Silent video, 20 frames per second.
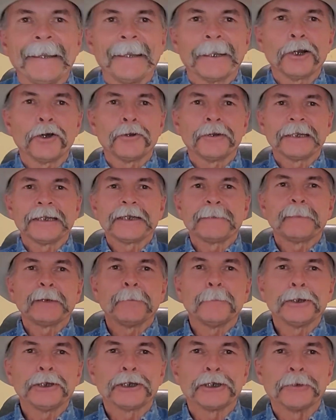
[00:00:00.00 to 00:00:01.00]
Hello, this is Bill
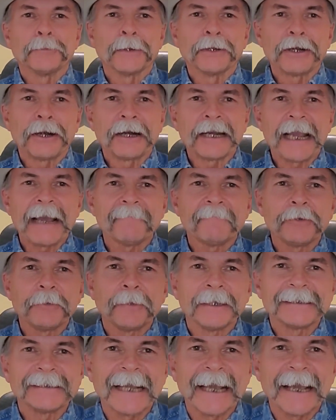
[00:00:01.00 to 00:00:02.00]
Bullard with R-CALF
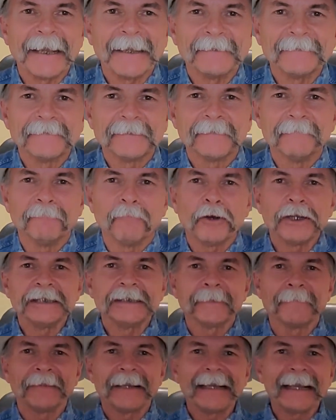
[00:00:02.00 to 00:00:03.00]
USA, the voice
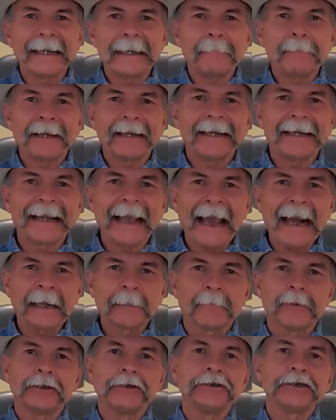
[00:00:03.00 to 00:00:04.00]
of the independent
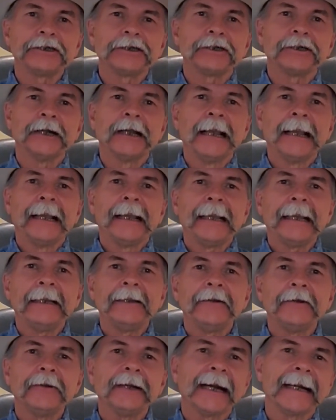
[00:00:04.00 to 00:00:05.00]
cattle producer in
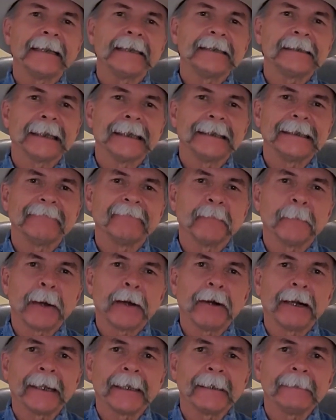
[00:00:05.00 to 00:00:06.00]
the United States of
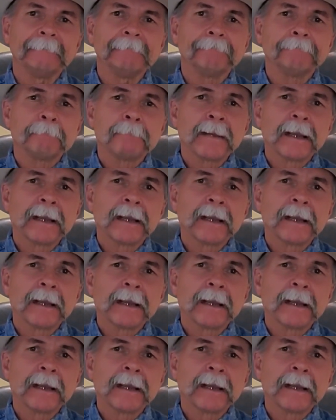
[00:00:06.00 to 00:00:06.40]
America.